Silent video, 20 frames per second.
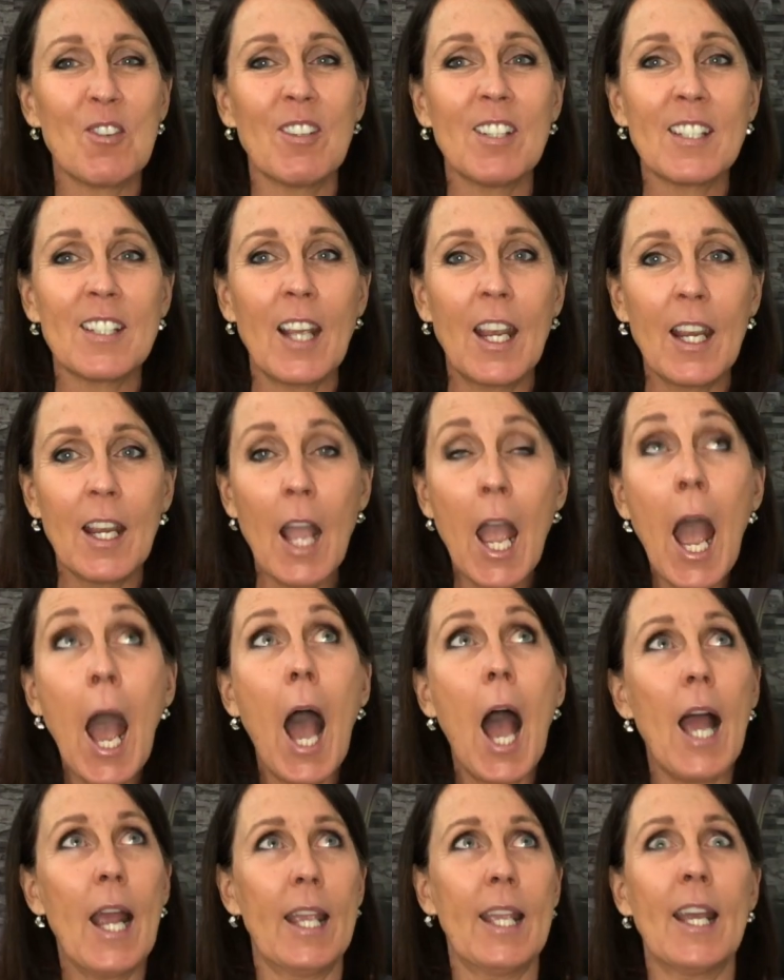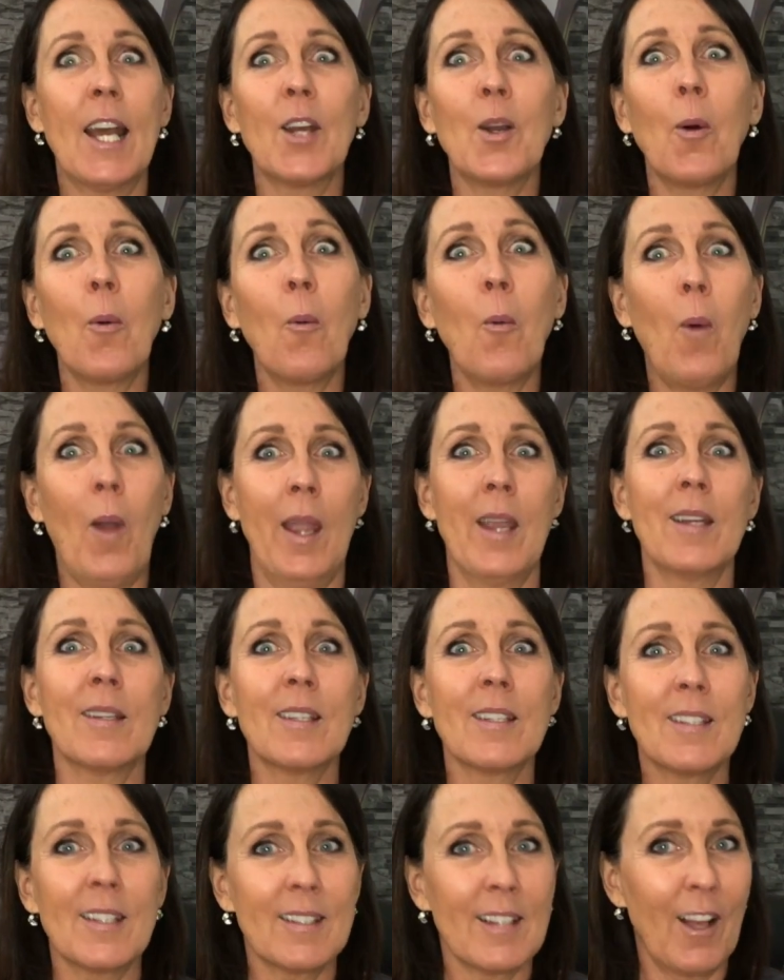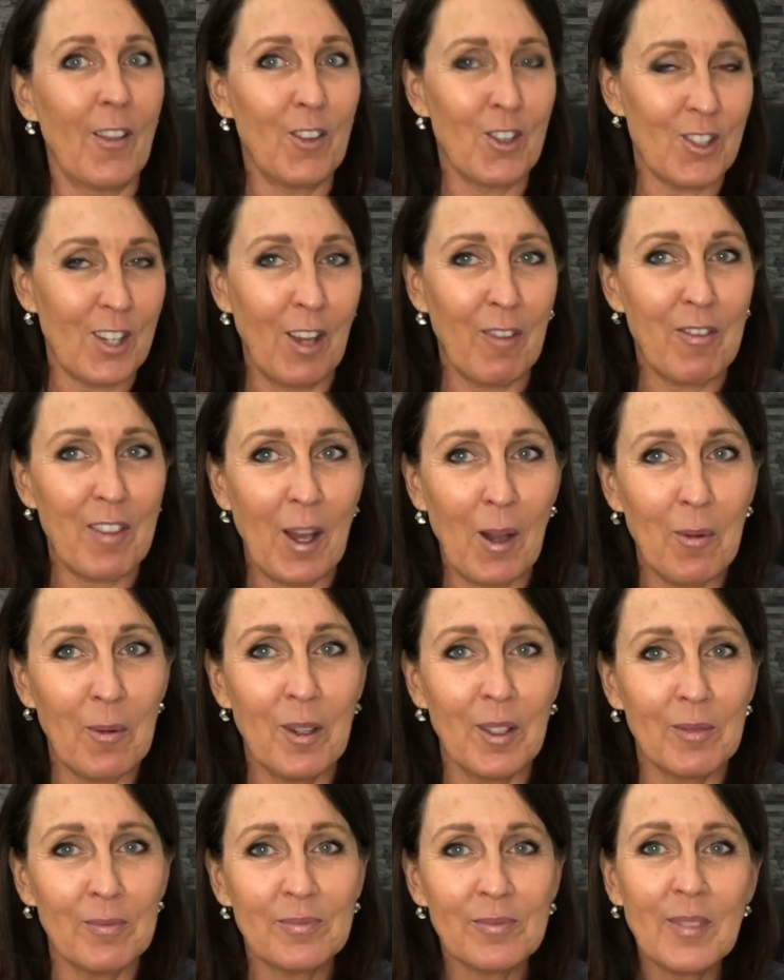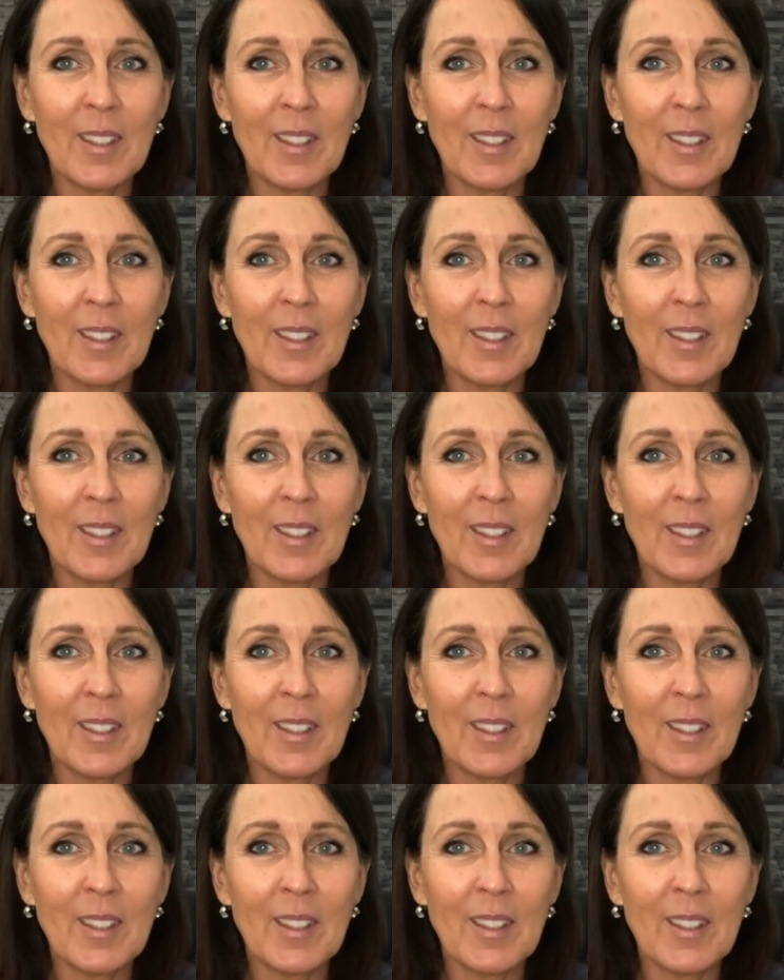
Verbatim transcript: and saying, I cannot wait to tell the chef that one.